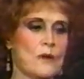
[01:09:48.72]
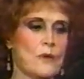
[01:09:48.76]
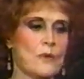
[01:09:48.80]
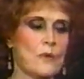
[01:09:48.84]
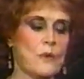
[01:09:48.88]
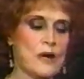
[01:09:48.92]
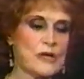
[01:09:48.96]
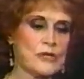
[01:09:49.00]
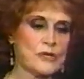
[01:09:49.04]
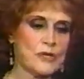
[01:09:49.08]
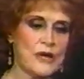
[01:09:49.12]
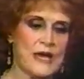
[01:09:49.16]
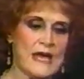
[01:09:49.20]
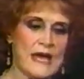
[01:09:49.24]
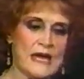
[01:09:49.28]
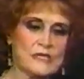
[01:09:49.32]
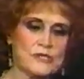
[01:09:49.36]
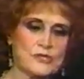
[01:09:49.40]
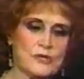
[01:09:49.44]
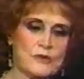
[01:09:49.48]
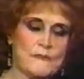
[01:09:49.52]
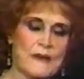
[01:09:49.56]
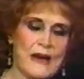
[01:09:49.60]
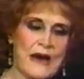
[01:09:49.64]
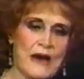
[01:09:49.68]
While your
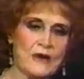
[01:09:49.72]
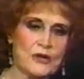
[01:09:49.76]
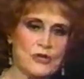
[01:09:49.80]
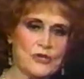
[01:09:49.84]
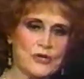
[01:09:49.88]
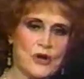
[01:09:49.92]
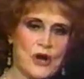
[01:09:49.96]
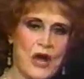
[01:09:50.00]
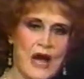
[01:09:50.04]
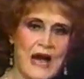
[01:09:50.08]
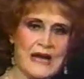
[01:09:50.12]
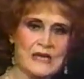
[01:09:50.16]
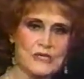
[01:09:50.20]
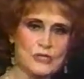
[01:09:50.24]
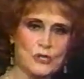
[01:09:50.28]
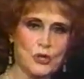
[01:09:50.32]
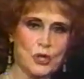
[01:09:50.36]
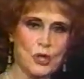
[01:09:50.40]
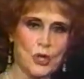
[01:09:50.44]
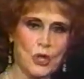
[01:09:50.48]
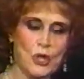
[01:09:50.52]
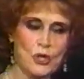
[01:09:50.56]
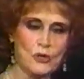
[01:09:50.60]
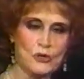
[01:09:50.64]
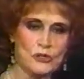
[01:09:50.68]
heads are bowed and your eyes are
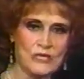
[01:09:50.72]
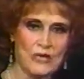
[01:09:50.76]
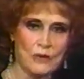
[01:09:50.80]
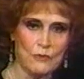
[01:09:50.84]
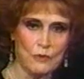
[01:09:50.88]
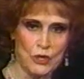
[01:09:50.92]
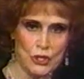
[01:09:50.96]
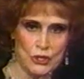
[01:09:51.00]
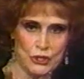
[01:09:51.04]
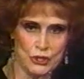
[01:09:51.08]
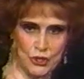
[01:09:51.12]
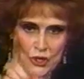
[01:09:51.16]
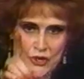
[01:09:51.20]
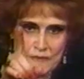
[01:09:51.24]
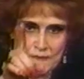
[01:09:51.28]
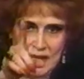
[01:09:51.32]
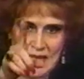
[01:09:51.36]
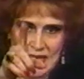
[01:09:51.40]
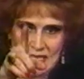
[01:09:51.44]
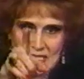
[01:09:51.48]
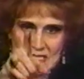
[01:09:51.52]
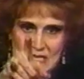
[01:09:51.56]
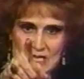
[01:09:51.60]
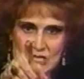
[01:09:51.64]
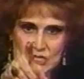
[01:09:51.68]
closed, I want to turn
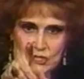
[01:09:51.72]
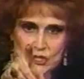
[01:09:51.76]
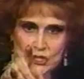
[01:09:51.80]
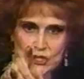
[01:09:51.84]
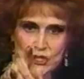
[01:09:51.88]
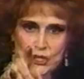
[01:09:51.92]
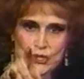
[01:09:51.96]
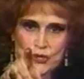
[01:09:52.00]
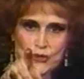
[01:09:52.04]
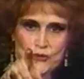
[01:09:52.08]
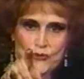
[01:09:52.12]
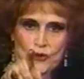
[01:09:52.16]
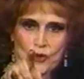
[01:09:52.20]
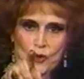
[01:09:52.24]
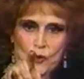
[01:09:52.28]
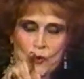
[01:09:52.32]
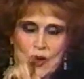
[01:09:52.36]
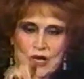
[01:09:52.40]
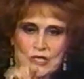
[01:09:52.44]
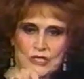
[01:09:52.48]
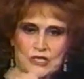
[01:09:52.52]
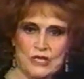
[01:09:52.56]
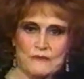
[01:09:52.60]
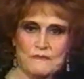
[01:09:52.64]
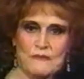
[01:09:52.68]
my attention to you that are
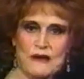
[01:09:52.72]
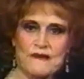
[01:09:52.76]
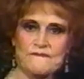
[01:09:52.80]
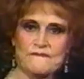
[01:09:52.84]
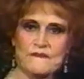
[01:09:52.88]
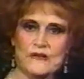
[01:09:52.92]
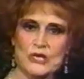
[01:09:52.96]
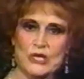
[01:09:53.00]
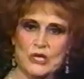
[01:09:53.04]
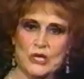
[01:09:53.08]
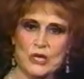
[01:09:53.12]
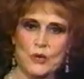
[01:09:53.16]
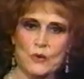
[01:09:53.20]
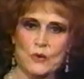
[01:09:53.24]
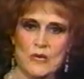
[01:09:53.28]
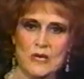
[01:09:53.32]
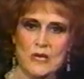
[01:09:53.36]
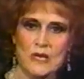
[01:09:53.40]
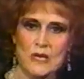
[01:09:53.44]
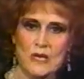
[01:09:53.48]
watching by video.